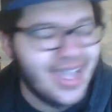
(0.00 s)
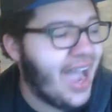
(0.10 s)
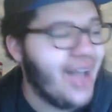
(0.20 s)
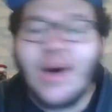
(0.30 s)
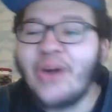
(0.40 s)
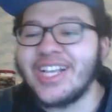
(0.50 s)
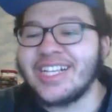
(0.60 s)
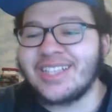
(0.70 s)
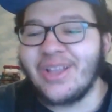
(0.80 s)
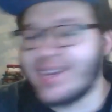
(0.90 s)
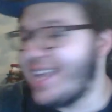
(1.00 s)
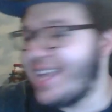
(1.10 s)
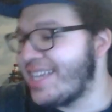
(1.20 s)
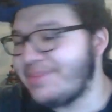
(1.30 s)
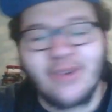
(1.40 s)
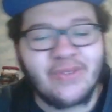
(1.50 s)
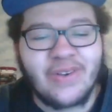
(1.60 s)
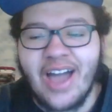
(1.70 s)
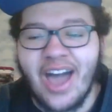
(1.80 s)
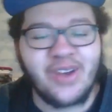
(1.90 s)
yeah, how old is Logan? He has to be over
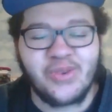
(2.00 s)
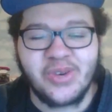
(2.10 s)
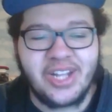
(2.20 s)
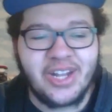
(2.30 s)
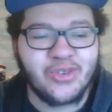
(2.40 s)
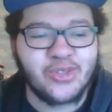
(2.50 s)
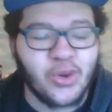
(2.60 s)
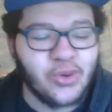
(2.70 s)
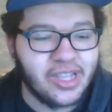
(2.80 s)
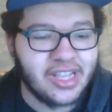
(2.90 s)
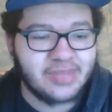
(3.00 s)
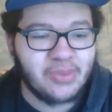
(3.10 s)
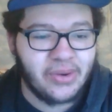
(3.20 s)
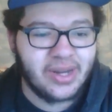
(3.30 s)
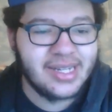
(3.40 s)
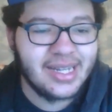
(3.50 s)
a hundred years old at this point.